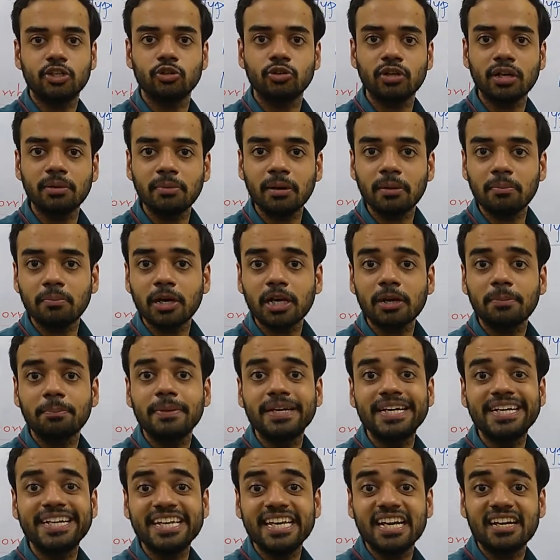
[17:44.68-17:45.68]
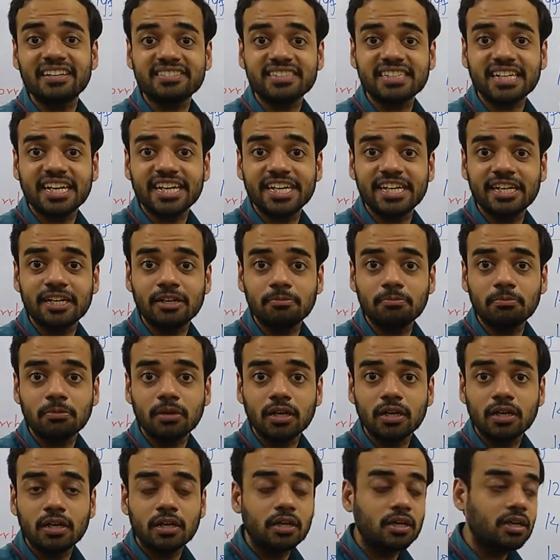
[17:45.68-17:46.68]
You remember
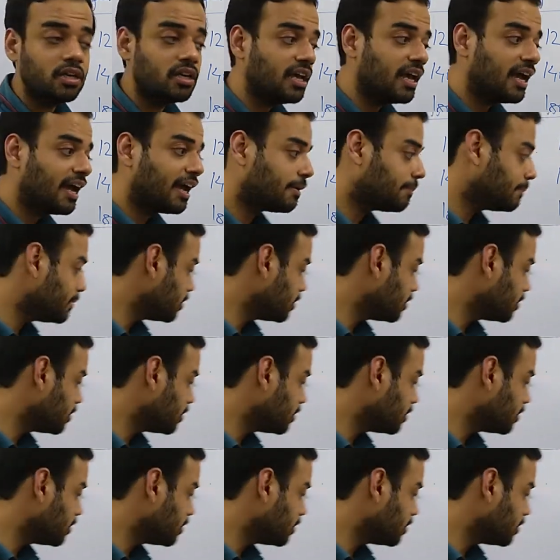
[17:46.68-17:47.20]
mediastinum, and